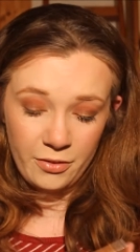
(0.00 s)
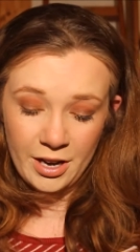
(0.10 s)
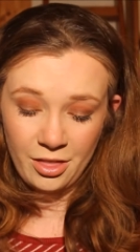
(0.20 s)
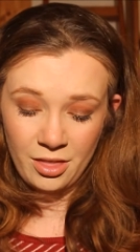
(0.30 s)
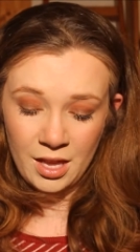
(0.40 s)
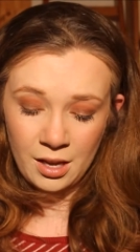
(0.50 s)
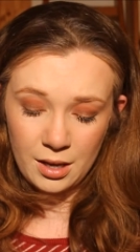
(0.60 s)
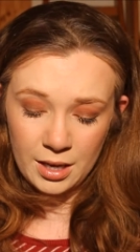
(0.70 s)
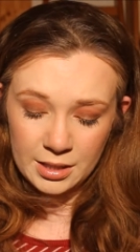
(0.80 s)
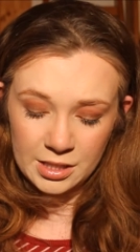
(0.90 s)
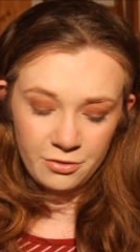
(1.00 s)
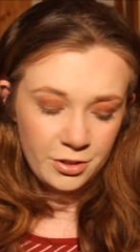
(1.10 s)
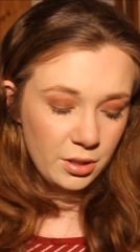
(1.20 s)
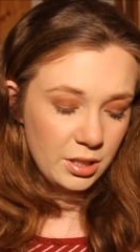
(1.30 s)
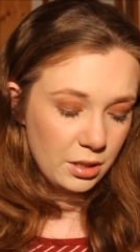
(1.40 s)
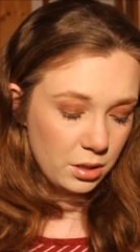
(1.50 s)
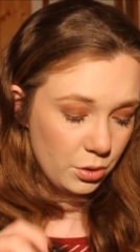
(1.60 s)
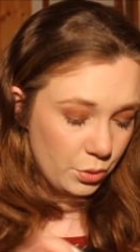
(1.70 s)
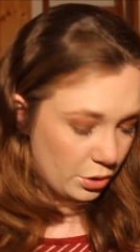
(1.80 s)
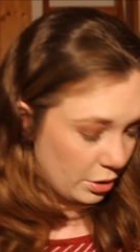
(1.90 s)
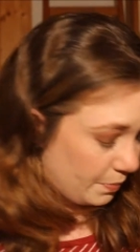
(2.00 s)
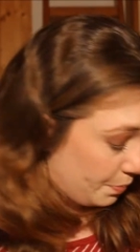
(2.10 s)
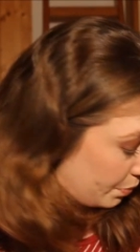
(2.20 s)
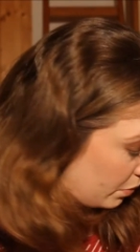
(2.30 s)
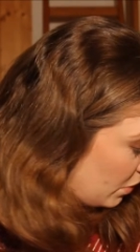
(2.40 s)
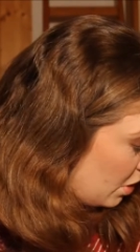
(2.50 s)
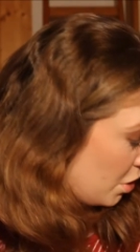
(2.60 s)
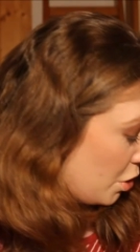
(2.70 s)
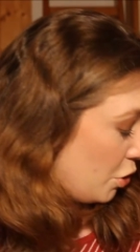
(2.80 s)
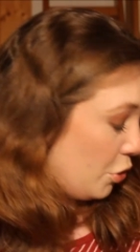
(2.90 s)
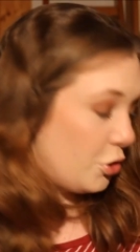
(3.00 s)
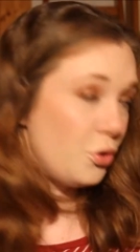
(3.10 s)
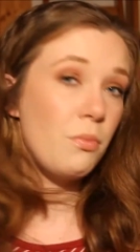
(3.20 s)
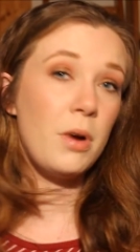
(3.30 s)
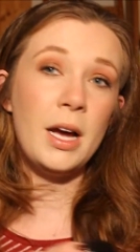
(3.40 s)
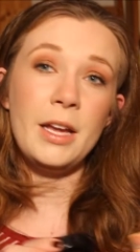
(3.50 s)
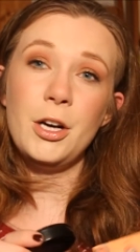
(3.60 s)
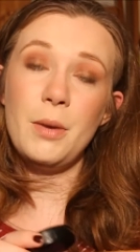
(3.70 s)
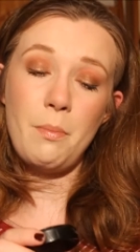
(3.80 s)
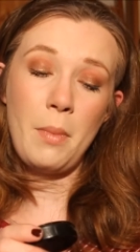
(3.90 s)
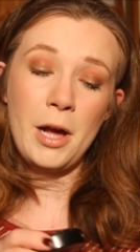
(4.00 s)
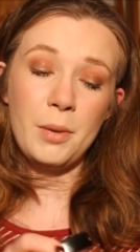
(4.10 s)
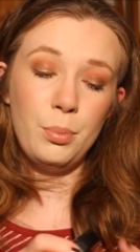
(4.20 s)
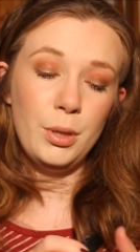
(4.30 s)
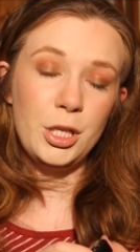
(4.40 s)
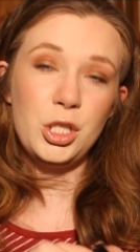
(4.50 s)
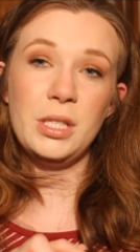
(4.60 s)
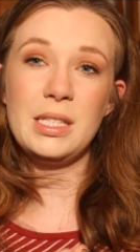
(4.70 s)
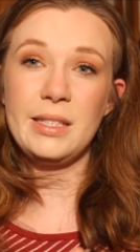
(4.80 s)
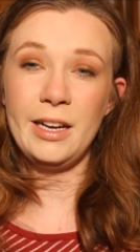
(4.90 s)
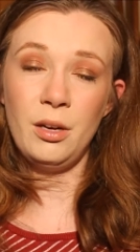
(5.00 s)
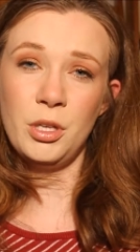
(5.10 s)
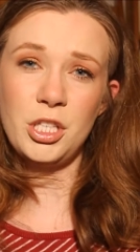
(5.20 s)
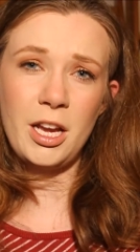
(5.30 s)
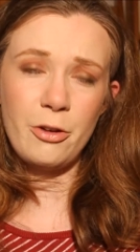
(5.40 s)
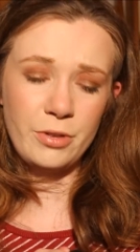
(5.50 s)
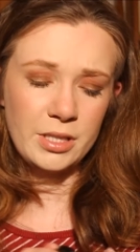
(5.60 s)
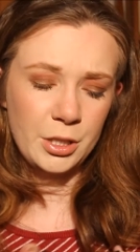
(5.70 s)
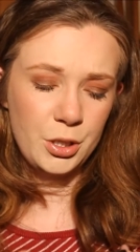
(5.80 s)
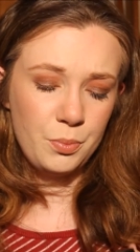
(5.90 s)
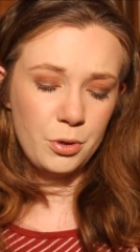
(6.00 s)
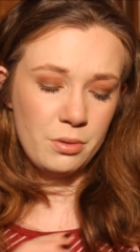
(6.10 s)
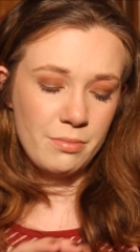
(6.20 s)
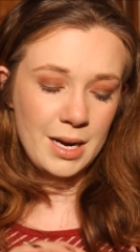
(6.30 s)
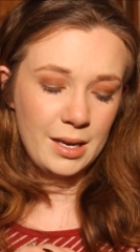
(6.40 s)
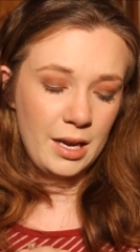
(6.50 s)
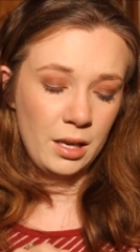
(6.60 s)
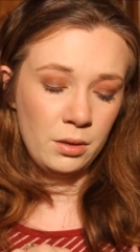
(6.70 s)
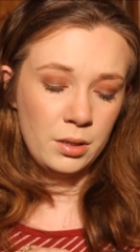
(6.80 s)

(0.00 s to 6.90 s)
I think it is fairly close to my MAC blush in Style, which I have decided to put back in.